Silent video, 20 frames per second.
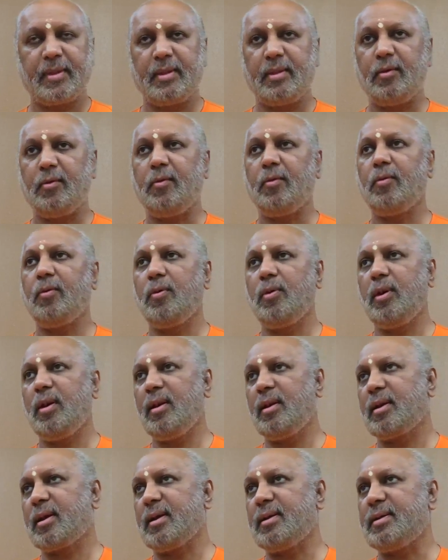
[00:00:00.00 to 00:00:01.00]
the
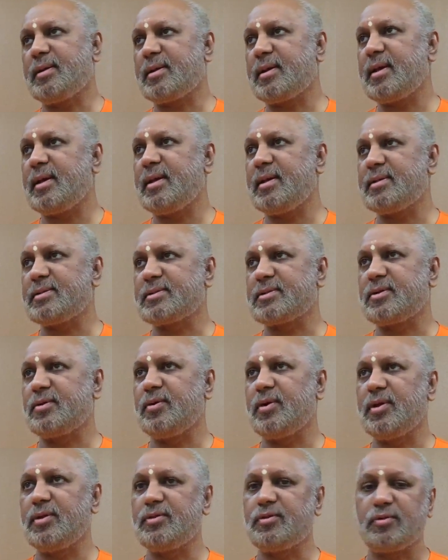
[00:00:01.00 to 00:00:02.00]
whole country is
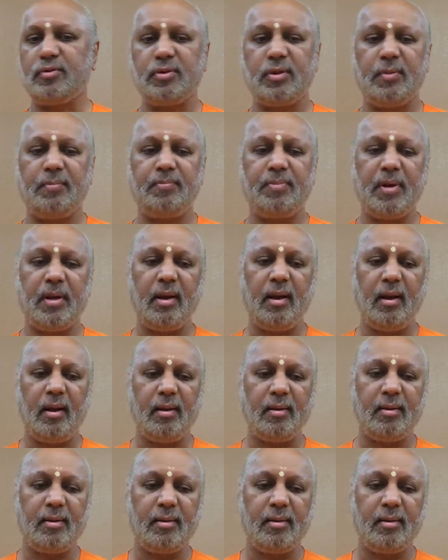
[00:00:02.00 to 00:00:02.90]
going through the peril.